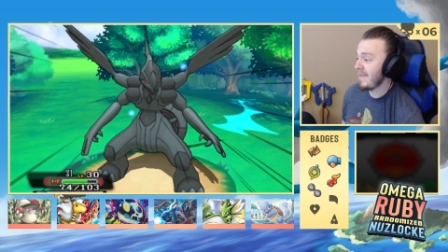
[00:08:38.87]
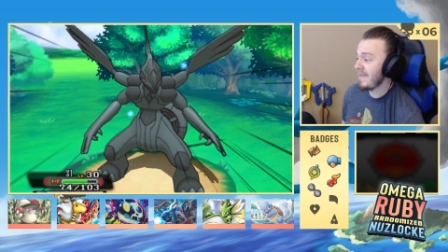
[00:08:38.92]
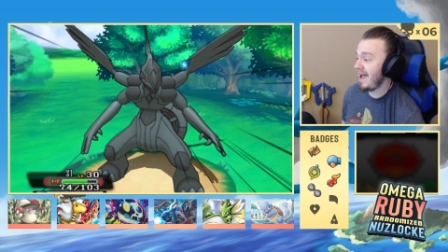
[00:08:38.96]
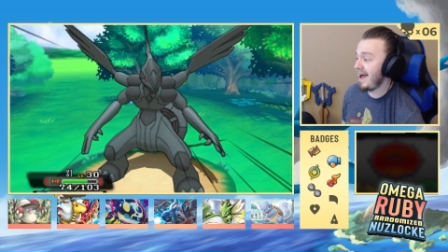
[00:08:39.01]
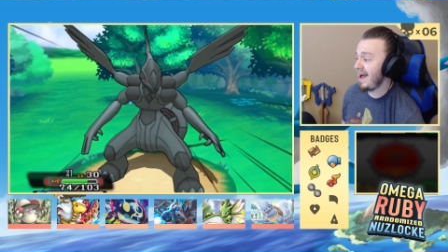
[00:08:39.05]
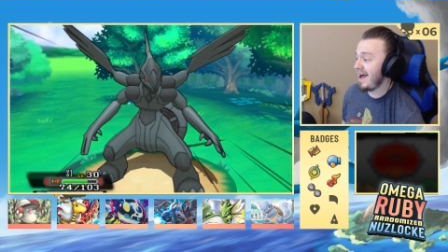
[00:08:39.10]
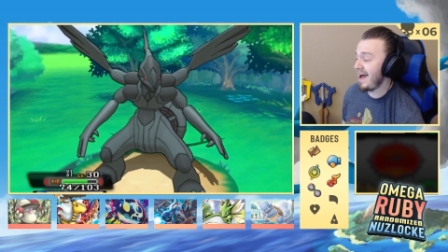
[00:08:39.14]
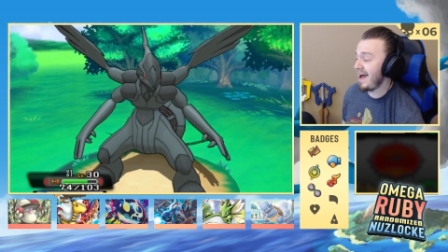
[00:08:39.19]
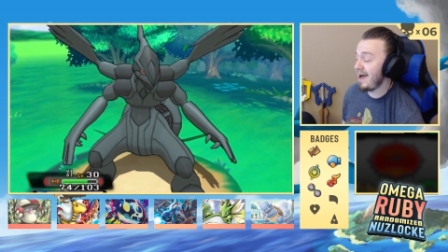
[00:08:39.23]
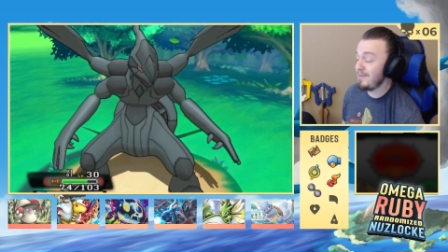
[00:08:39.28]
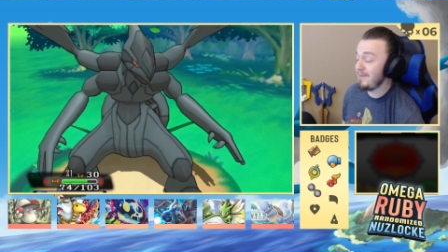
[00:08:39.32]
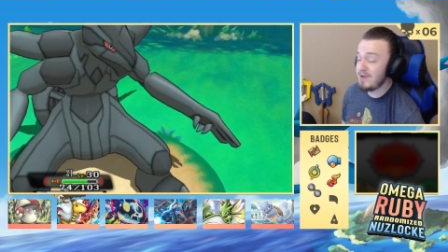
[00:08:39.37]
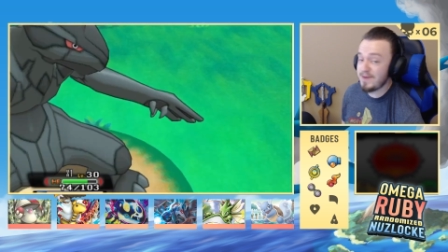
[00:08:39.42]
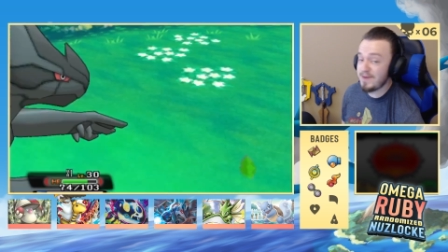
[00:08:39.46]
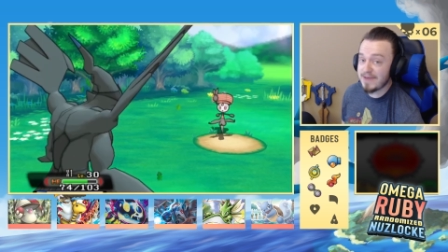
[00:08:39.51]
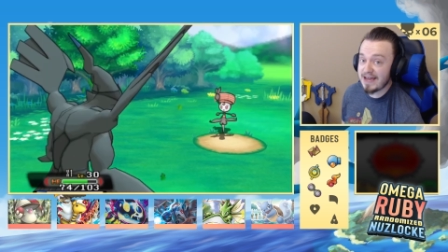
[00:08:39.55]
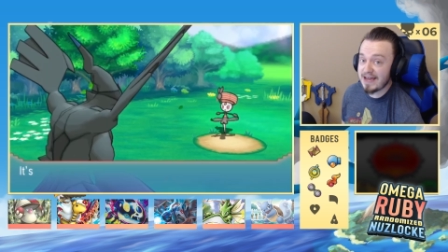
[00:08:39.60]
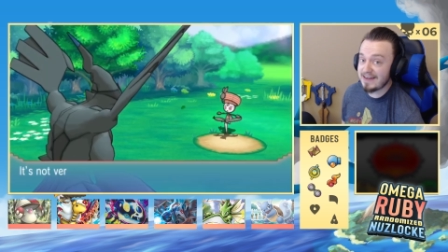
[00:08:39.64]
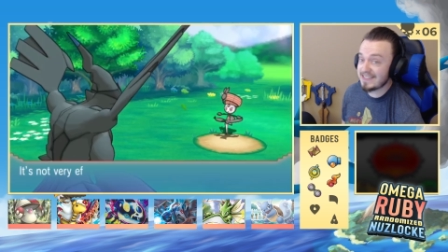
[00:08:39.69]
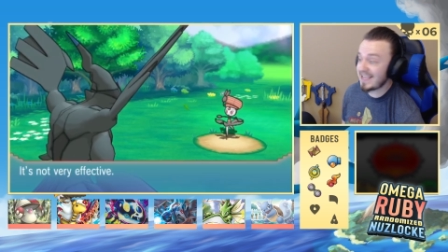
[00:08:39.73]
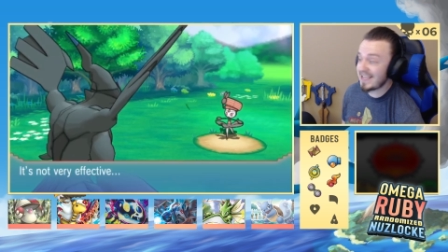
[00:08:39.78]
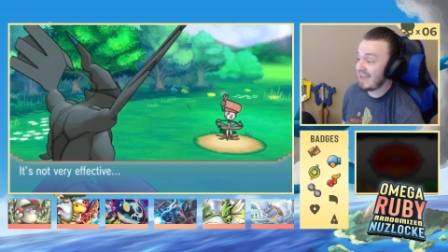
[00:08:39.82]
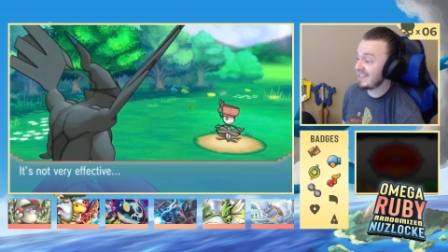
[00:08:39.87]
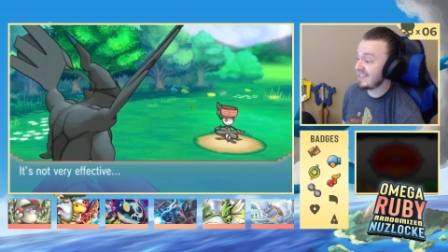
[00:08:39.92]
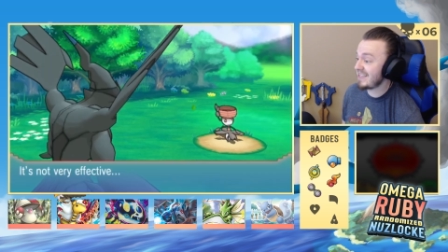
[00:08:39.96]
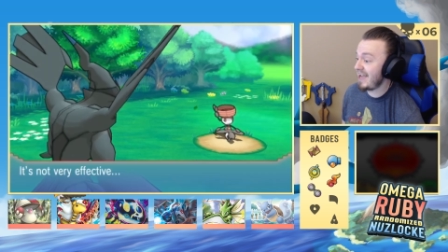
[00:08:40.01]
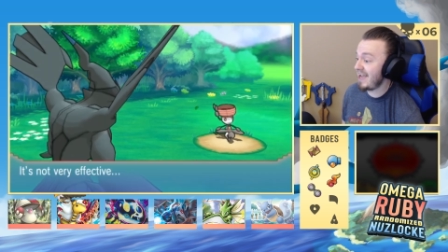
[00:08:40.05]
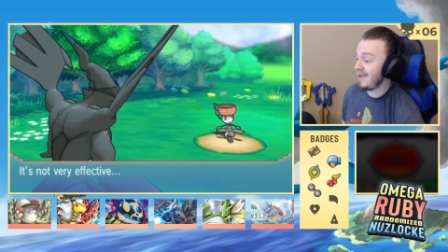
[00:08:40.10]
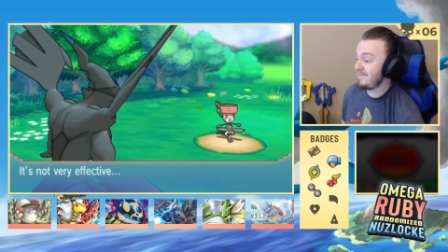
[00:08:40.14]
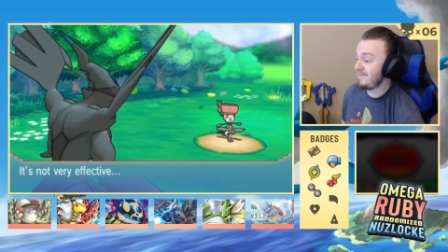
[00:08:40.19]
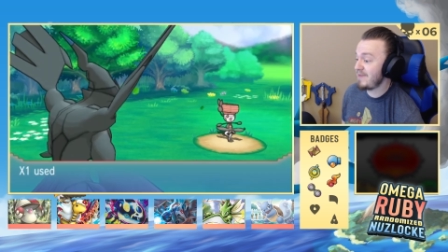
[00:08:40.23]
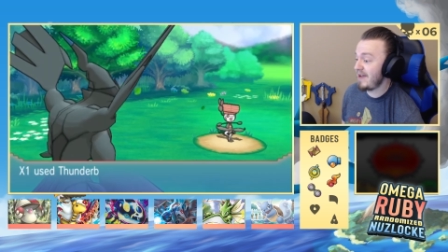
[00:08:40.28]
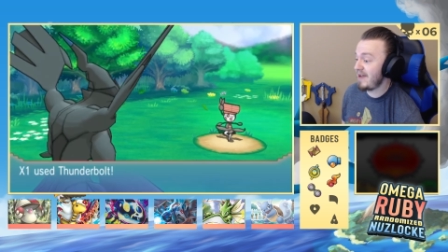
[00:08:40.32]
I'm going to be honest, guys.
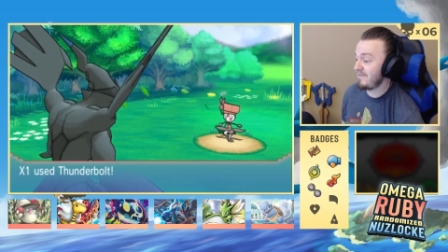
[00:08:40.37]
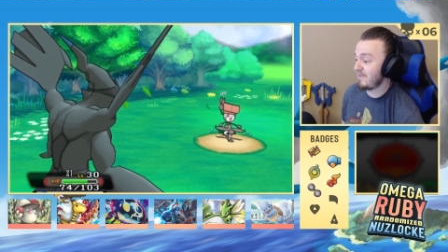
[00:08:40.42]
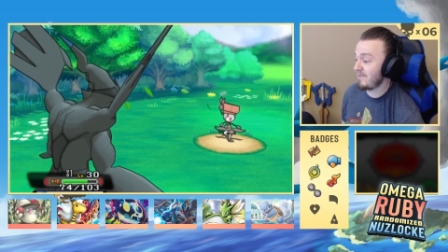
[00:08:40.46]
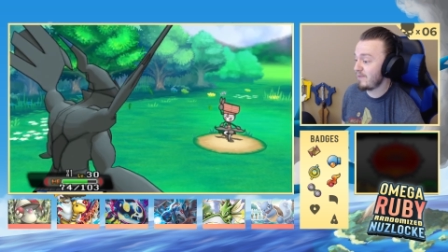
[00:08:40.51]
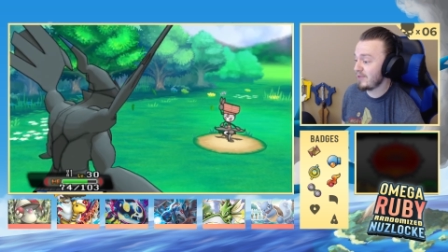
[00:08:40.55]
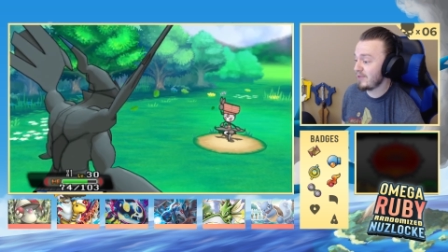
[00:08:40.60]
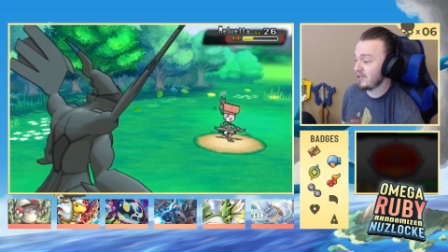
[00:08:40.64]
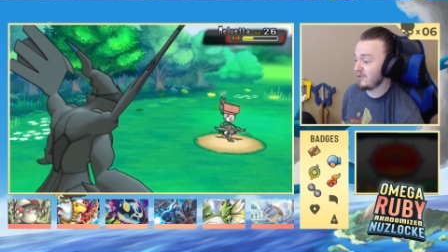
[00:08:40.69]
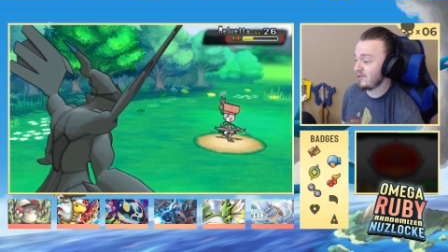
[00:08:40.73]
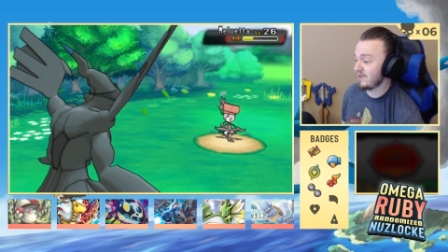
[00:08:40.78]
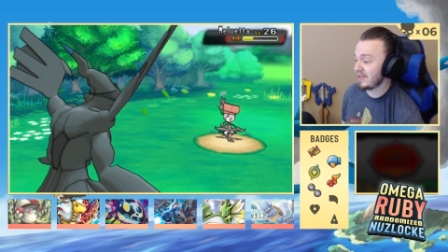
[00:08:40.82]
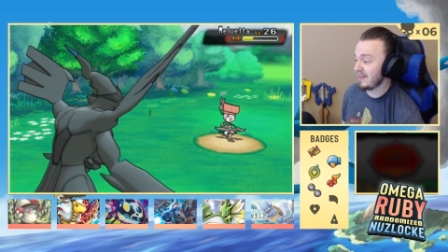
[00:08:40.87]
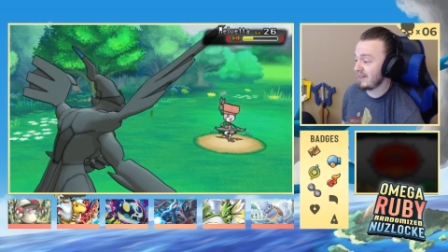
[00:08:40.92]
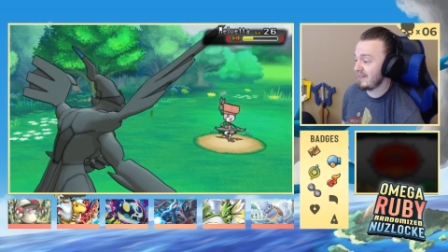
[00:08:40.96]
I'm not familiar with